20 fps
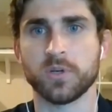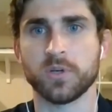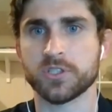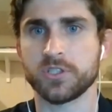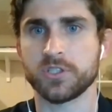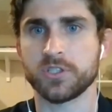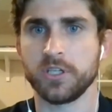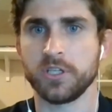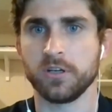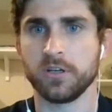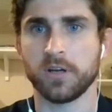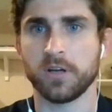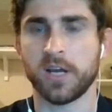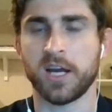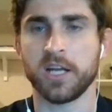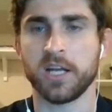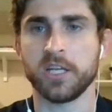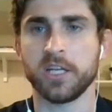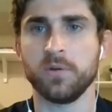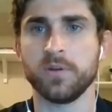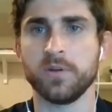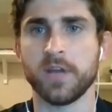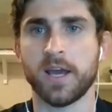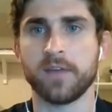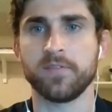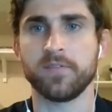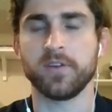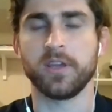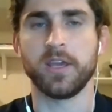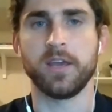has a question here. How do you
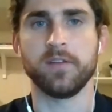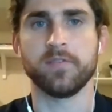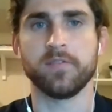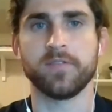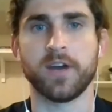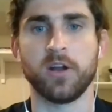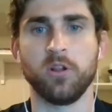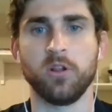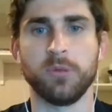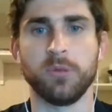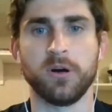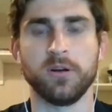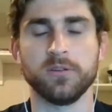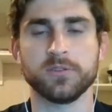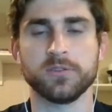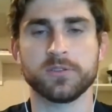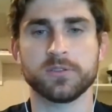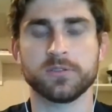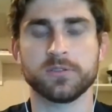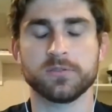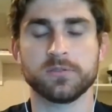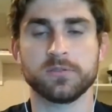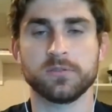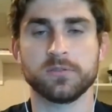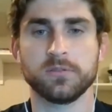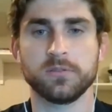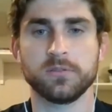navigate foul balls?